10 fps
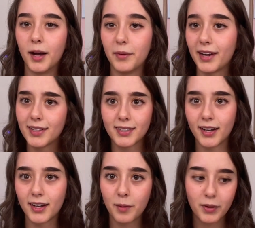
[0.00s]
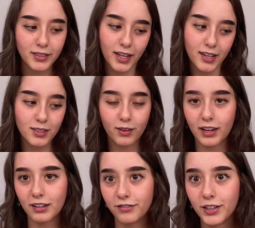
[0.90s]
and I set it up all nice so I
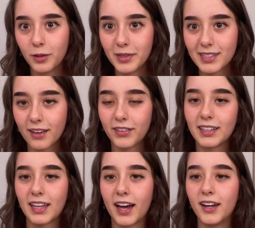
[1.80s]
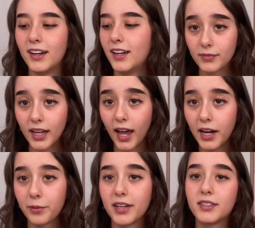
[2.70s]
could film and stuff like that.
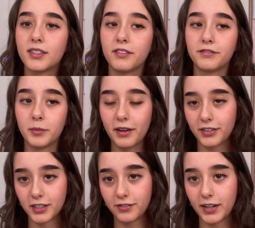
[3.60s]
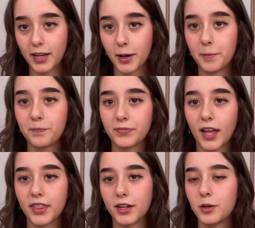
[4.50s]
Anyways, for my first video,
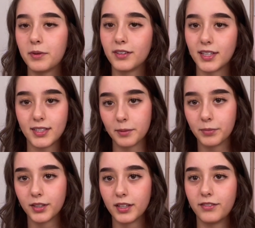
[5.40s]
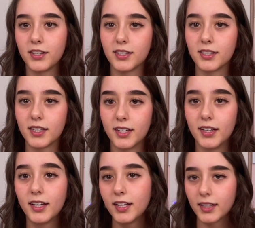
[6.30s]
I thought it would be really simple if I just did
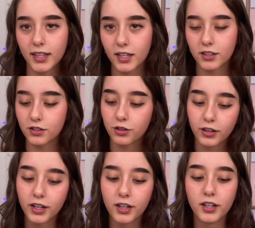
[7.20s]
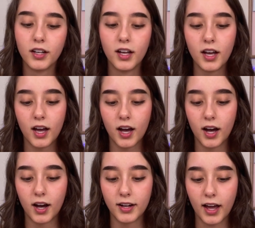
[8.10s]
like a tutorial
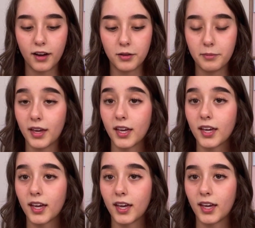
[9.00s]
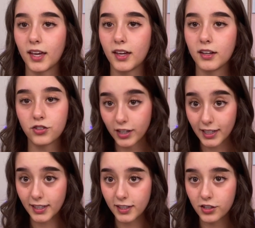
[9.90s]
on how to make a trinket
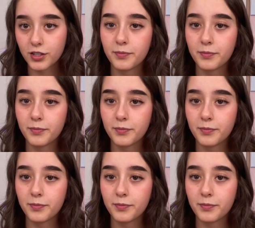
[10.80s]
dish,